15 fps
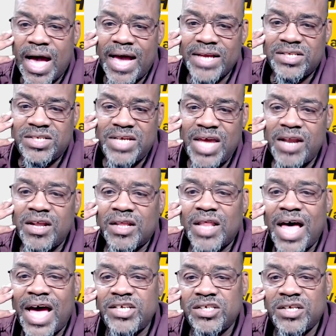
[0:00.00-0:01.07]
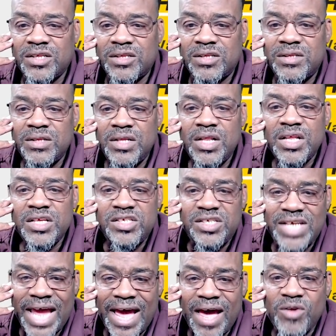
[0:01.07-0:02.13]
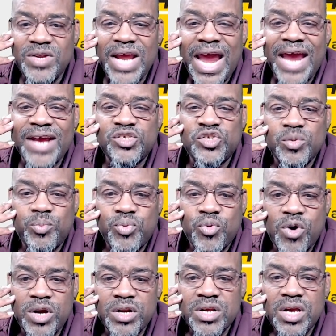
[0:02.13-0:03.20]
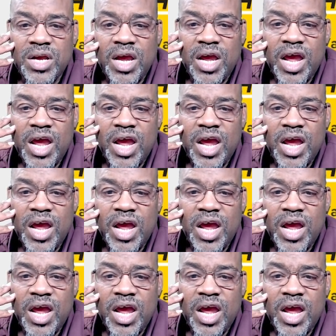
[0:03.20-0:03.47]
Uh, technological sound and support